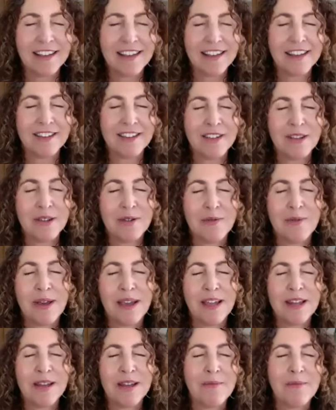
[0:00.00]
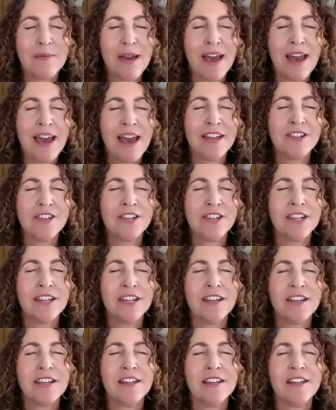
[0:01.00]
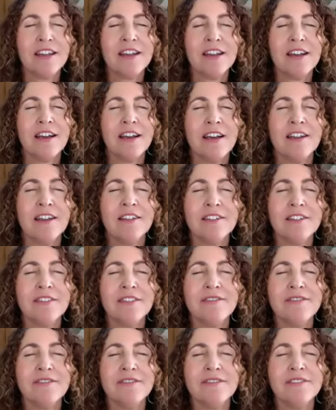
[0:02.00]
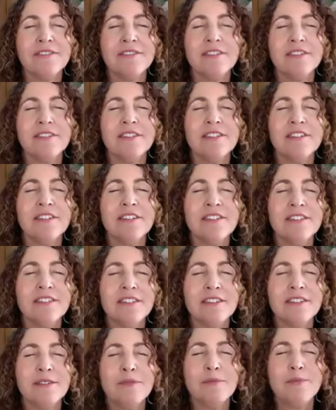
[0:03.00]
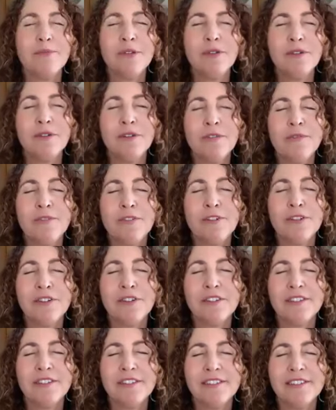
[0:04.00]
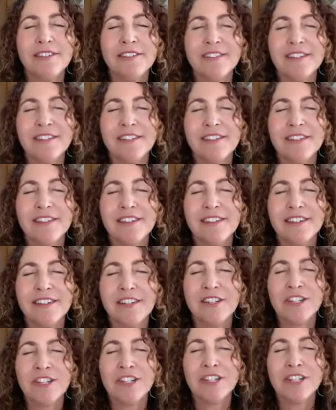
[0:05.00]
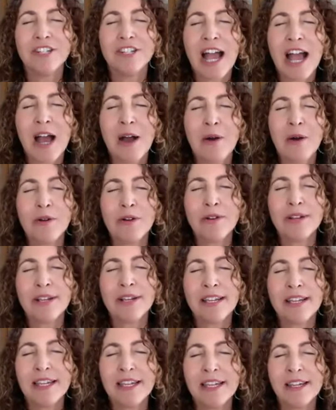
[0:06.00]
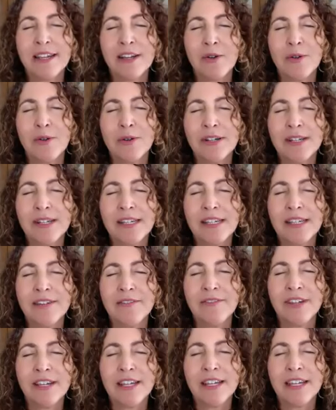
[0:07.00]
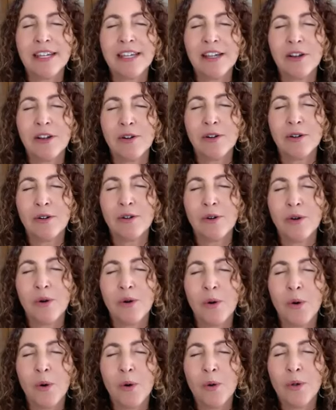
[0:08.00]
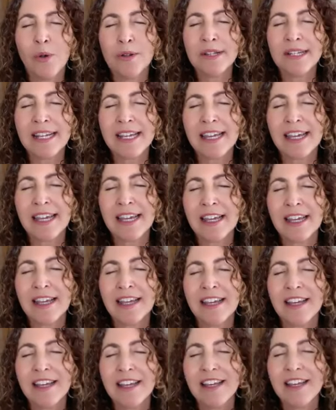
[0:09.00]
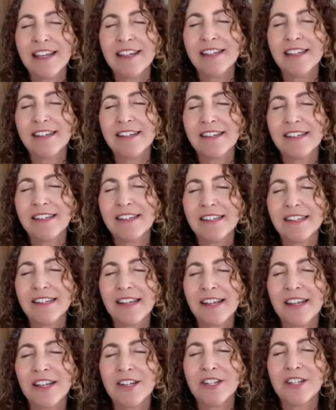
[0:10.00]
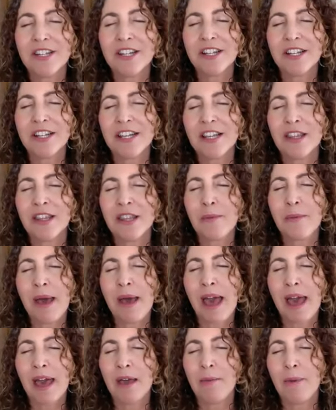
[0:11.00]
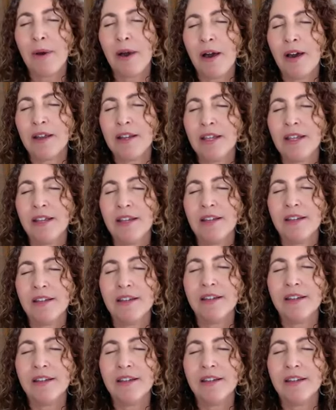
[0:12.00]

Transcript: and you might imagine a kind of beautiful showering or giving or holding sensation in the back body,